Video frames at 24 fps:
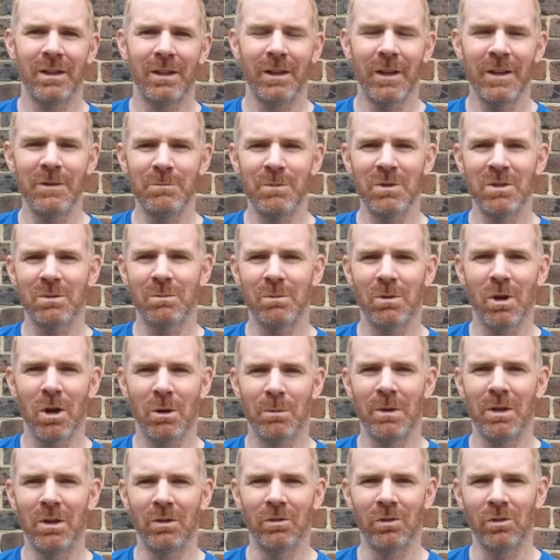leave me some
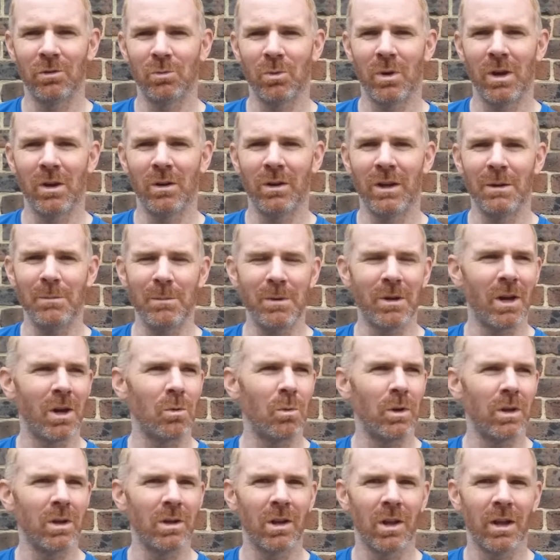comments as well, let me know
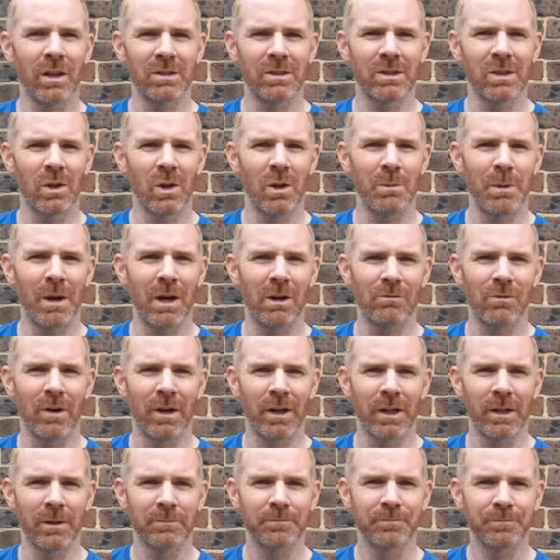what you'd like to know about
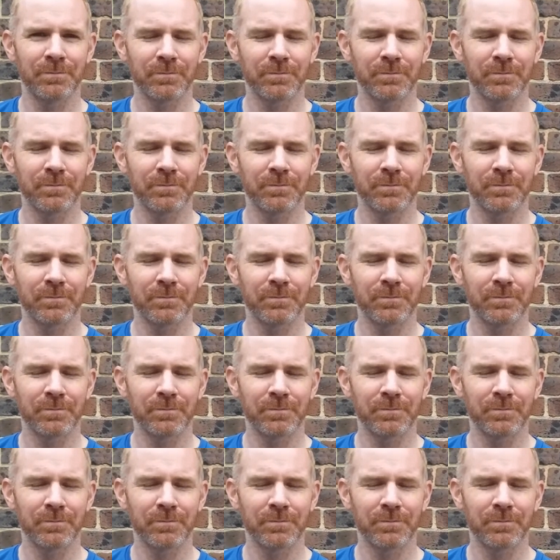running.